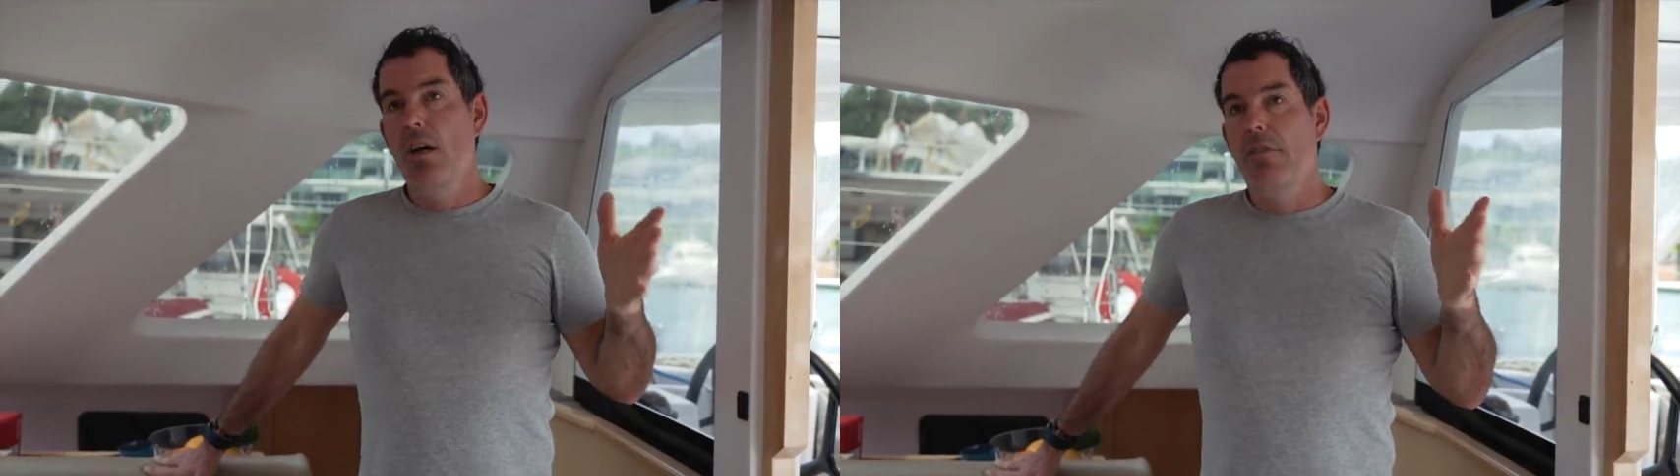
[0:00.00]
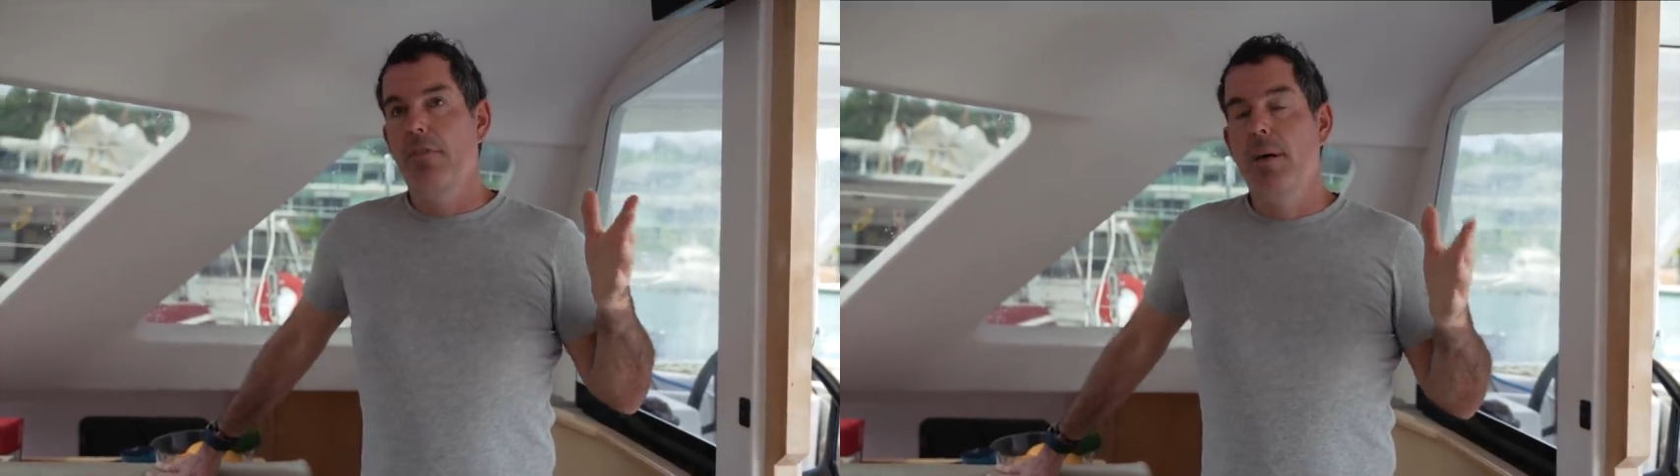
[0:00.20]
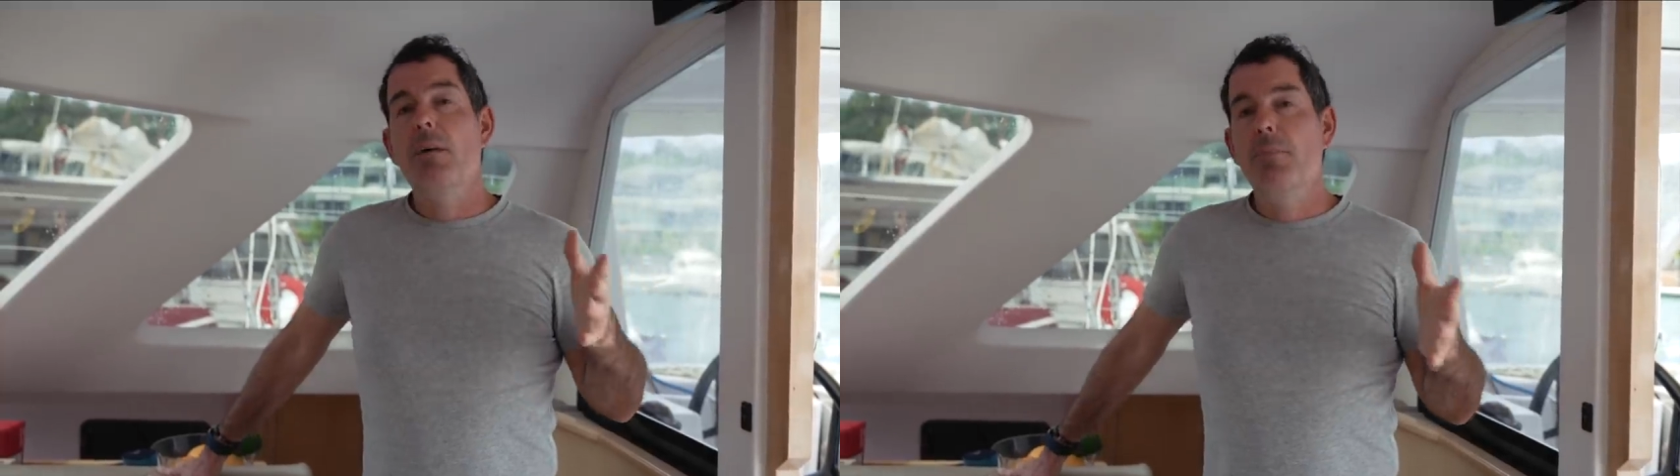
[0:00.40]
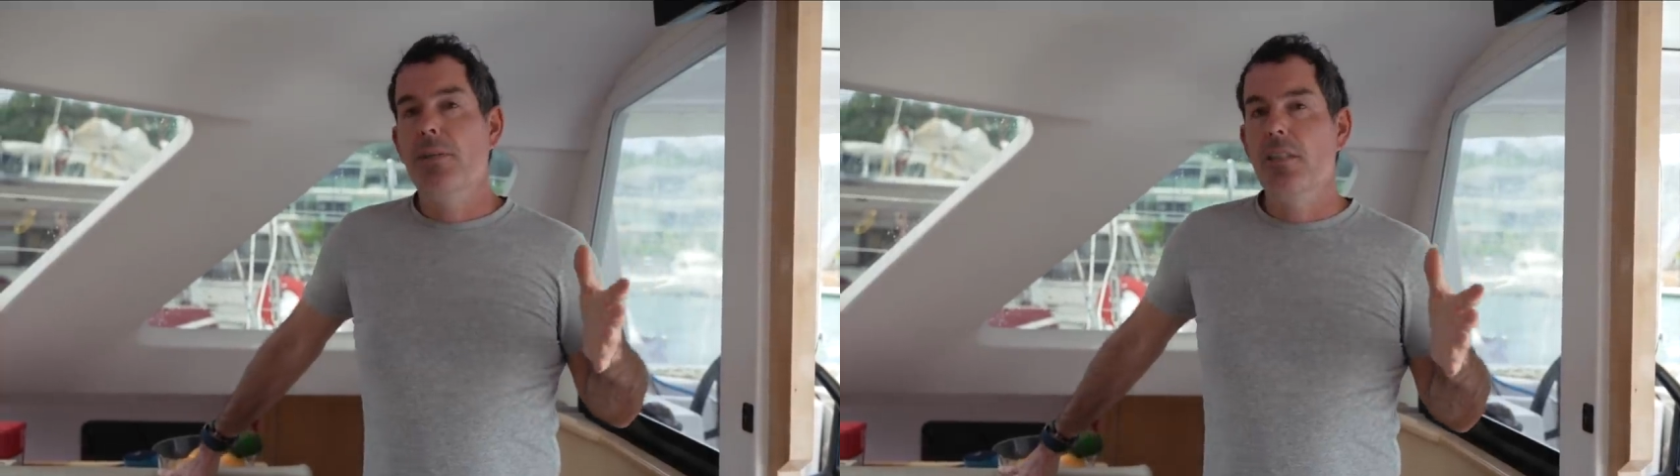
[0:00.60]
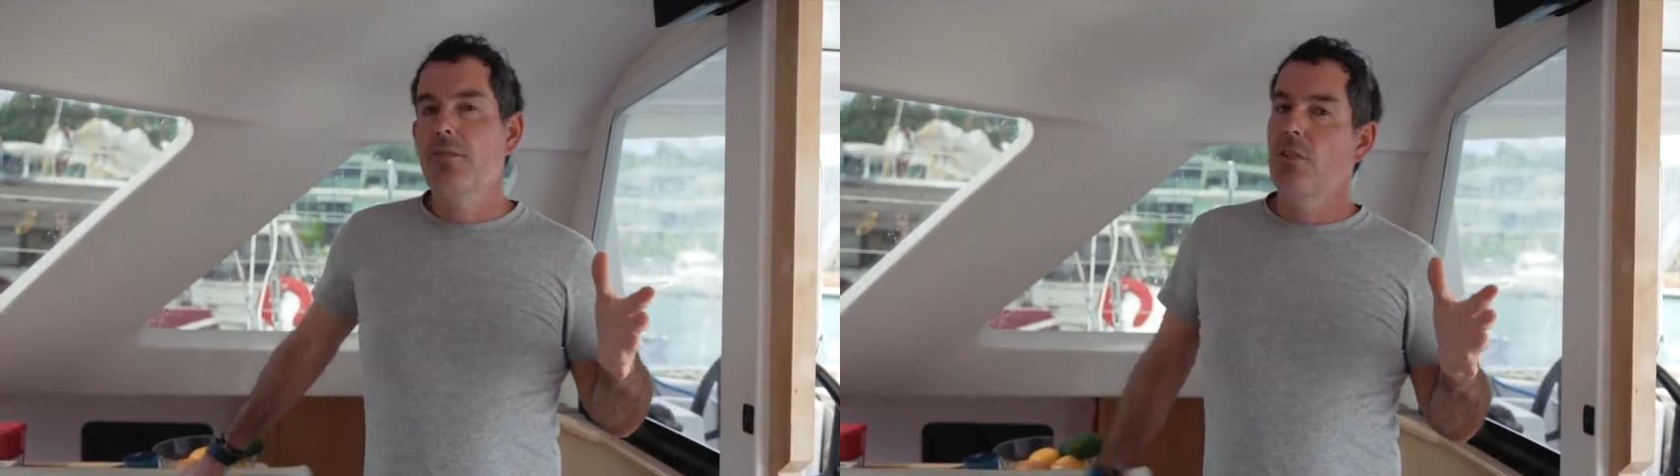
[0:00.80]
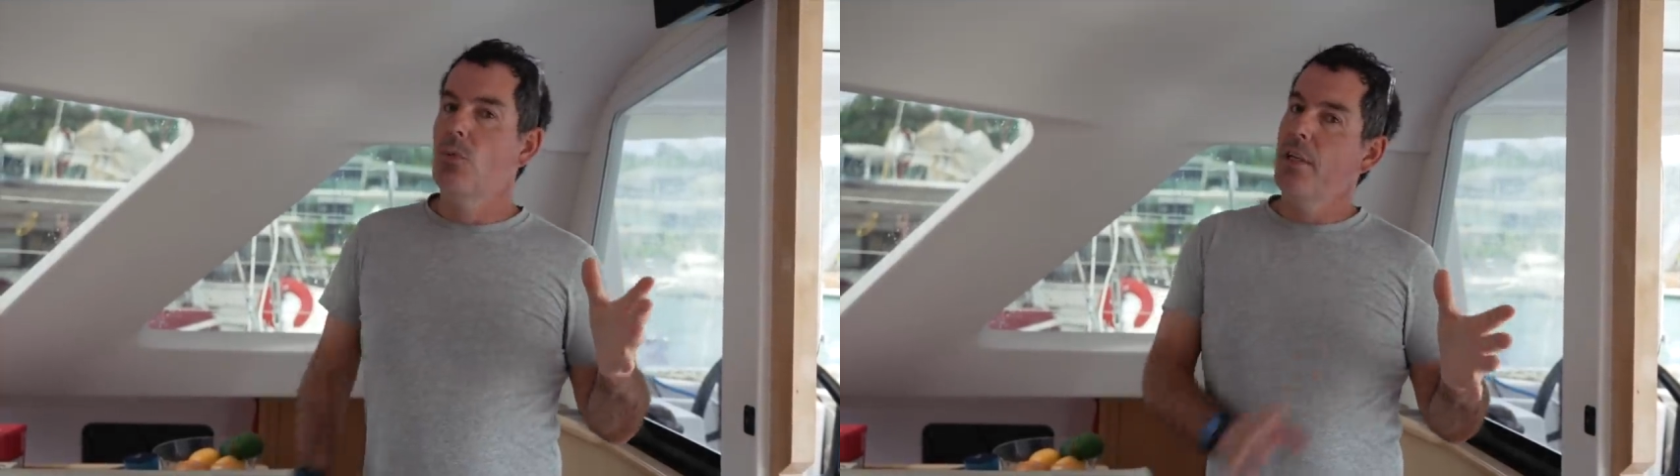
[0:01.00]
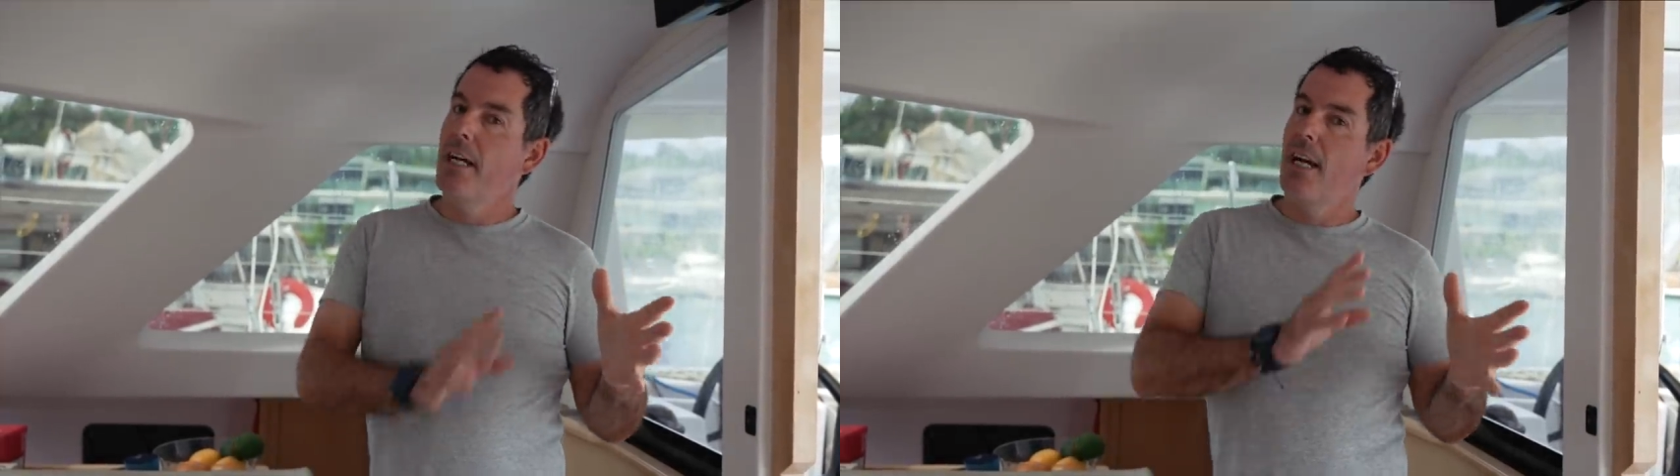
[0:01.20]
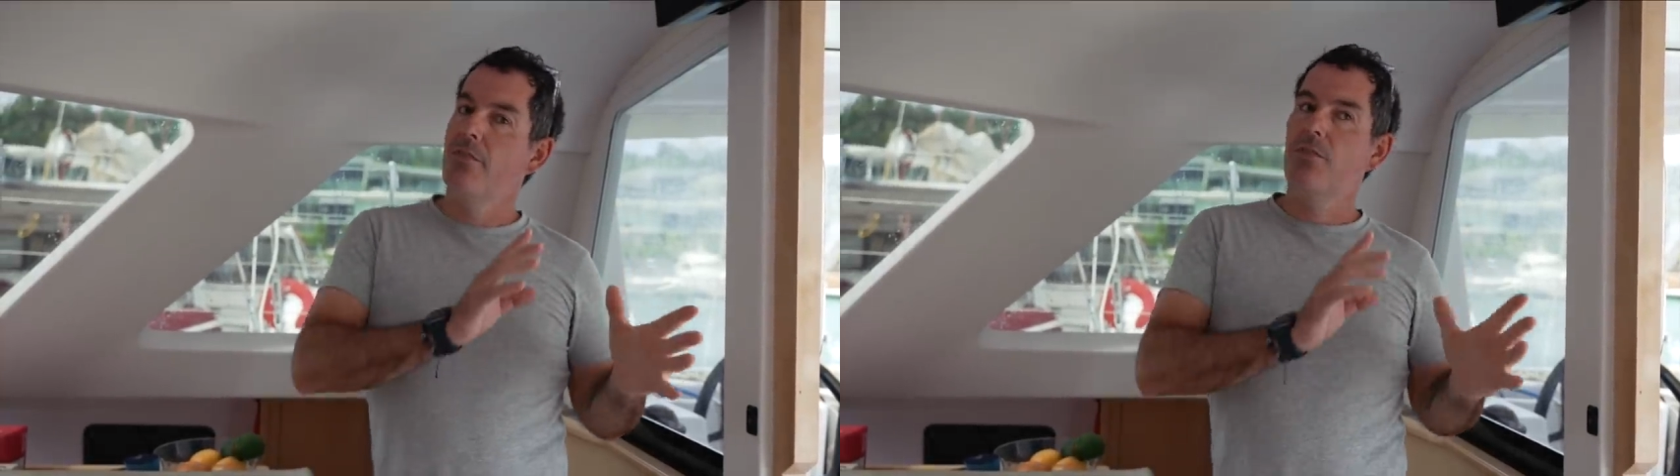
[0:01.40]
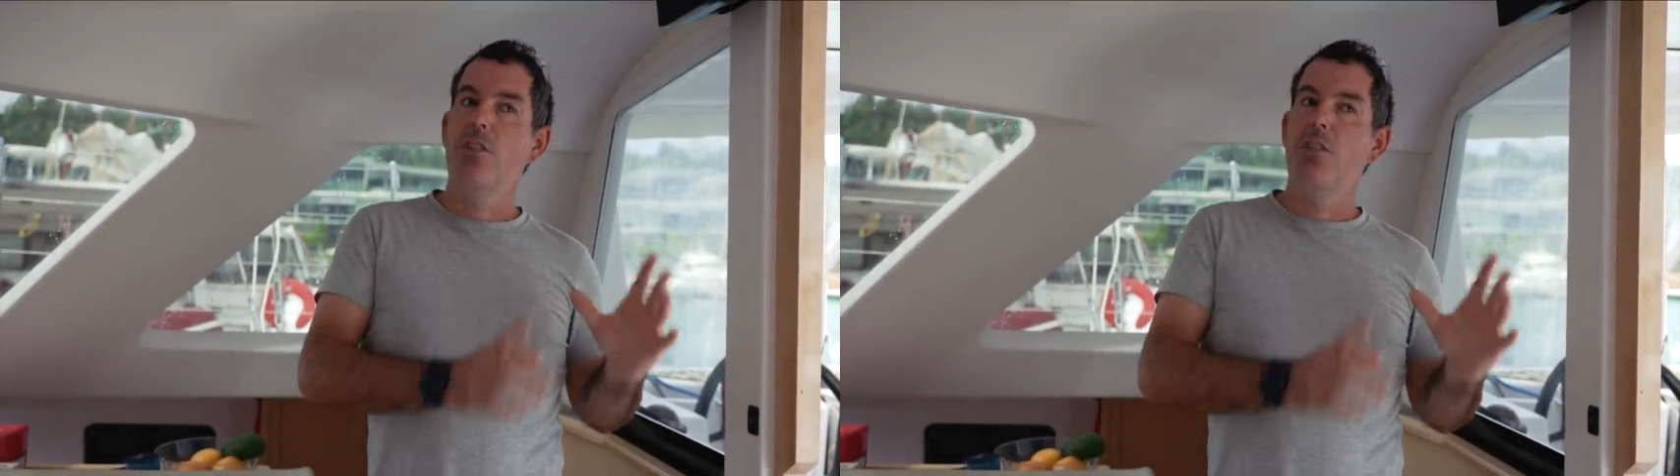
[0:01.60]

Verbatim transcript: From our point of view, we have